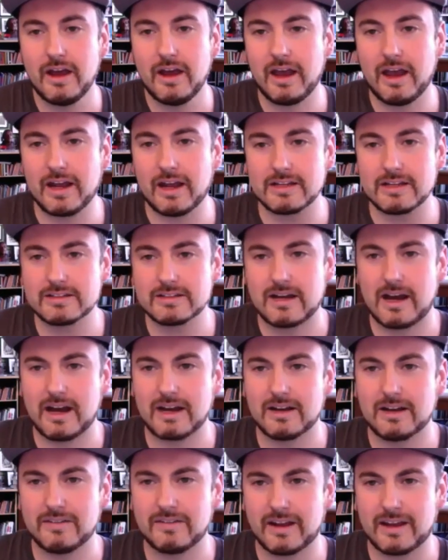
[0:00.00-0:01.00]
And it's
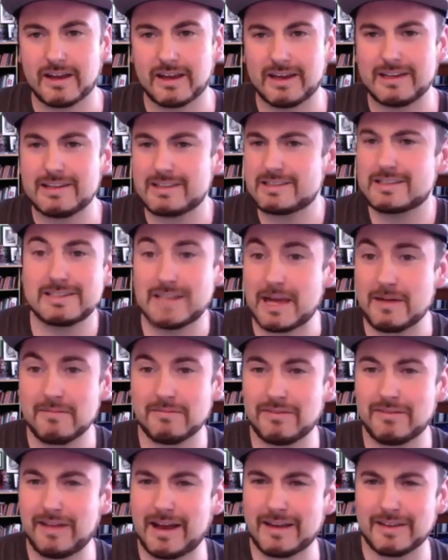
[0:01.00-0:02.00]
kind of like, it's the same
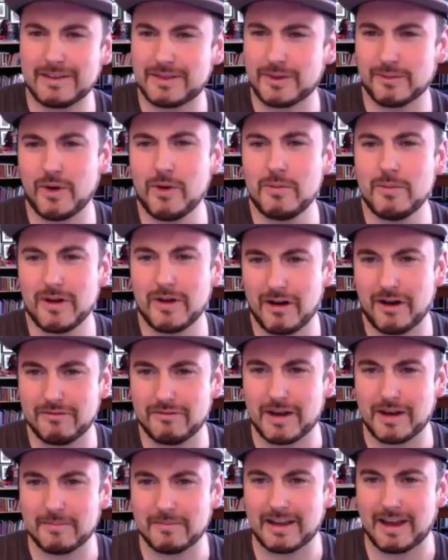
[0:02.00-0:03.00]
flag that the Romanov
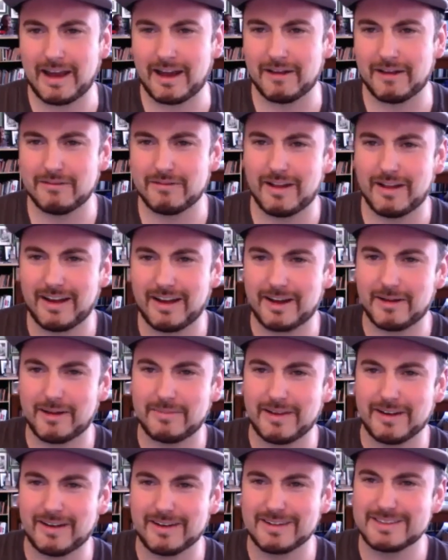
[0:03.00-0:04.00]
family had flying up
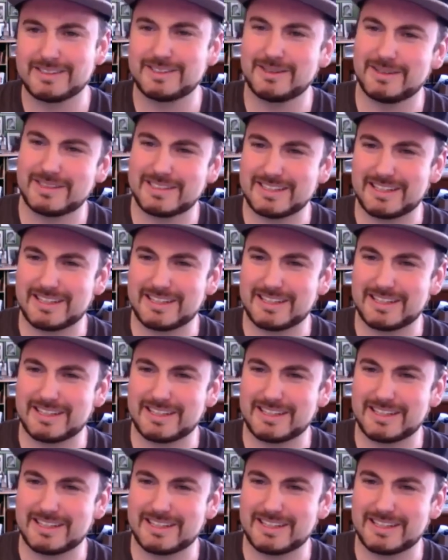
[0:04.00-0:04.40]
there. And so it's